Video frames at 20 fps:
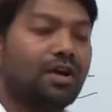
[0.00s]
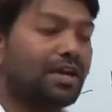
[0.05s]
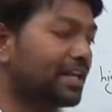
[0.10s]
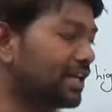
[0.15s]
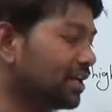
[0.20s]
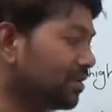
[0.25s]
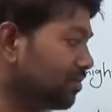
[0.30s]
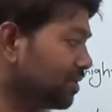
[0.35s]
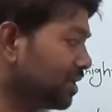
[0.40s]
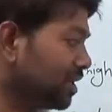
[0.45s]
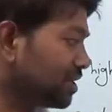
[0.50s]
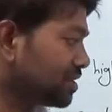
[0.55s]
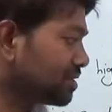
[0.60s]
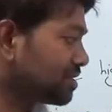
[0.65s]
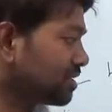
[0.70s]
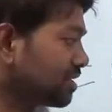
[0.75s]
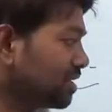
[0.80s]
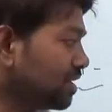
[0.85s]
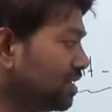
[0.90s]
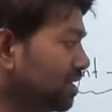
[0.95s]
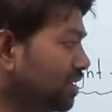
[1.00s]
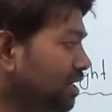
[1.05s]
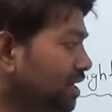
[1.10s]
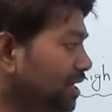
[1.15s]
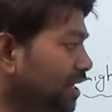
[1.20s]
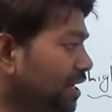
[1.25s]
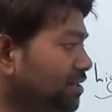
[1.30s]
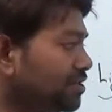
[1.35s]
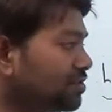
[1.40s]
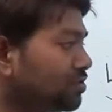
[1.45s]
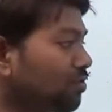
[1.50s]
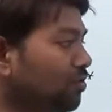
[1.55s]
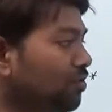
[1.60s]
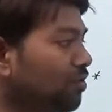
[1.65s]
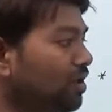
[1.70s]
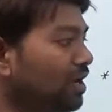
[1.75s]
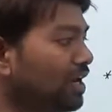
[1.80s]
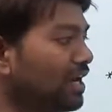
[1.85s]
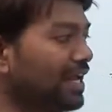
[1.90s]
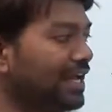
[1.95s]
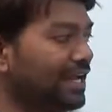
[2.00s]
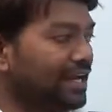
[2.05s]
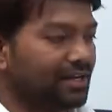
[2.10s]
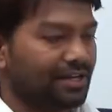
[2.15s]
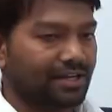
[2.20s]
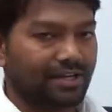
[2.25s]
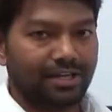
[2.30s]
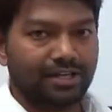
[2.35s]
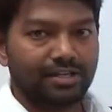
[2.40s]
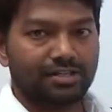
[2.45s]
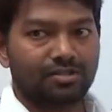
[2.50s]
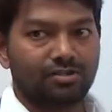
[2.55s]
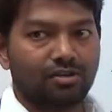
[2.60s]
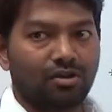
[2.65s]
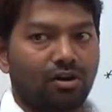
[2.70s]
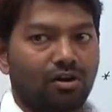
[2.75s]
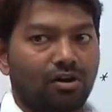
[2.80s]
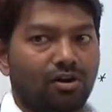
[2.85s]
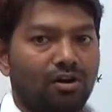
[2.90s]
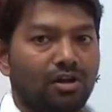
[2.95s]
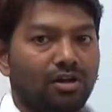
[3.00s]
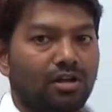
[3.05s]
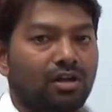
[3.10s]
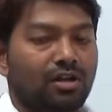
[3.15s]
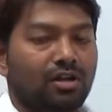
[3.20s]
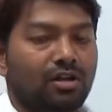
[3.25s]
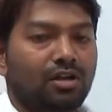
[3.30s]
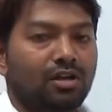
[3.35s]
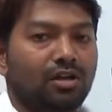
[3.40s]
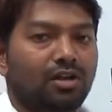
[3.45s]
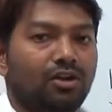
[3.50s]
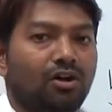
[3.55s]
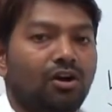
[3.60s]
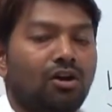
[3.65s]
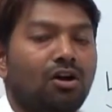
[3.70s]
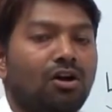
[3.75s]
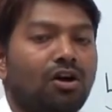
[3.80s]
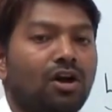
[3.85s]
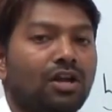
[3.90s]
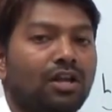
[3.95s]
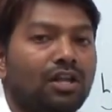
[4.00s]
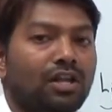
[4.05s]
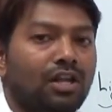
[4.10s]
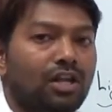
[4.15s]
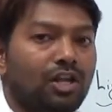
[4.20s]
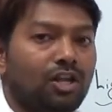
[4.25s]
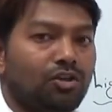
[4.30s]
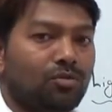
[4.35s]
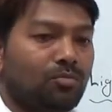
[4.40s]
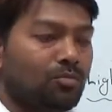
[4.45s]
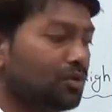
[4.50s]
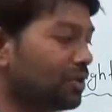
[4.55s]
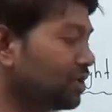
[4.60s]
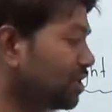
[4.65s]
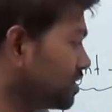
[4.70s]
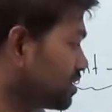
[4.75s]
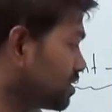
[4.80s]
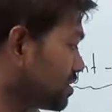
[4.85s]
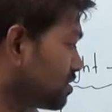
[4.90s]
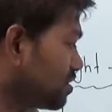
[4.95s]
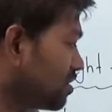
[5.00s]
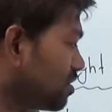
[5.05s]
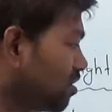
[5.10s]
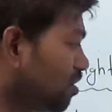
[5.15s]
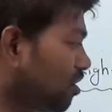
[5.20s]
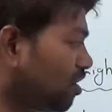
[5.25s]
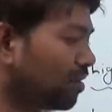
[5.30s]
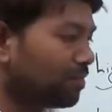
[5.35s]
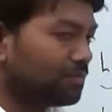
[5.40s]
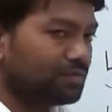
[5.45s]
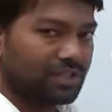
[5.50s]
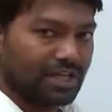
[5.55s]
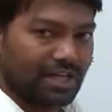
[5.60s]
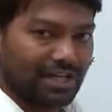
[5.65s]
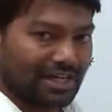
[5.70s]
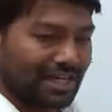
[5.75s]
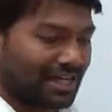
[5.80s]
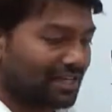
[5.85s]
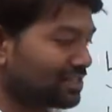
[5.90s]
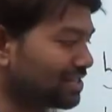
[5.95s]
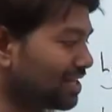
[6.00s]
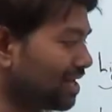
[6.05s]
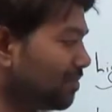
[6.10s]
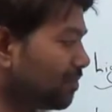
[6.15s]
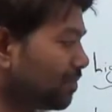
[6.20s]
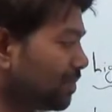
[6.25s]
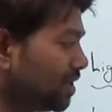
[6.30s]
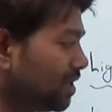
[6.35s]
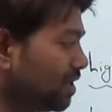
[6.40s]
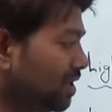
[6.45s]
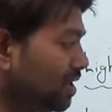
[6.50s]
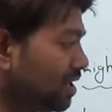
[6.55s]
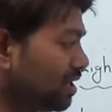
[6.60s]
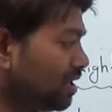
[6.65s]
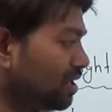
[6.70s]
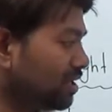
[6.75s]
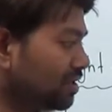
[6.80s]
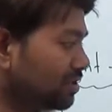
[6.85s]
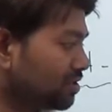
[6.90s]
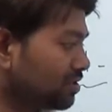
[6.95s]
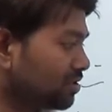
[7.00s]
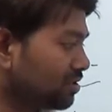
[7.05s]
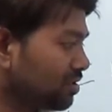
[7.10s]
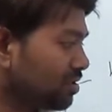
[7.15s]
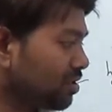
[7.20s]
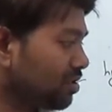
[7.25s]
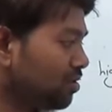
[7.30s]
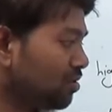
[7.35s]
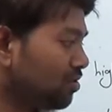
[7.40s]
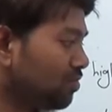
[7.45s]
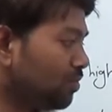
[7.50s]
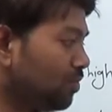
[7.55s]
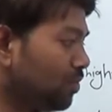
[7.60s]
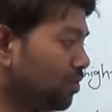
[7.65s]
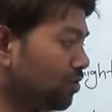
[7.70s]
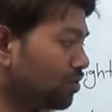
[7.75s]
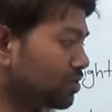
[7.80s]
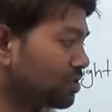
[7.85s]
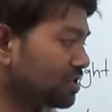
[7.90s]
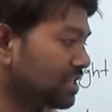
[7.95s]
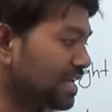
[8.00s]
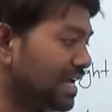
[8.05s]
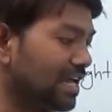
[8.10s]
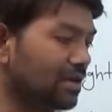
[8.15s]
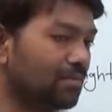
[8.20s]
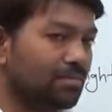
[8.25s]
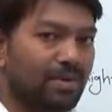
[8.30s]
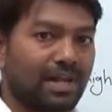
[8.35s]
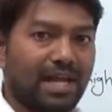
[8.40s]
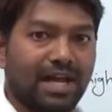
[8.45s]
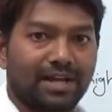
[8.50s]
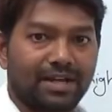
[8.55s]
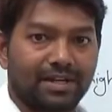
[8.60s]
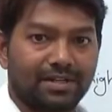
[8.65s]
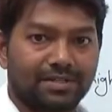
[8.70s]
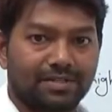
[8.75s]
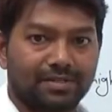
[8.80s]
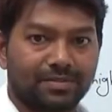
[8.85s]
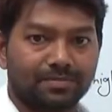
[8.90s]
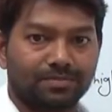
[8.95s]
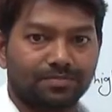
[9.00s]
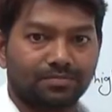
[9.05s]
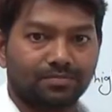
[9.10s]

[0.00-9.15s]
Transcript: emits its own light is called non-luminous object. Example, earth, books and planets.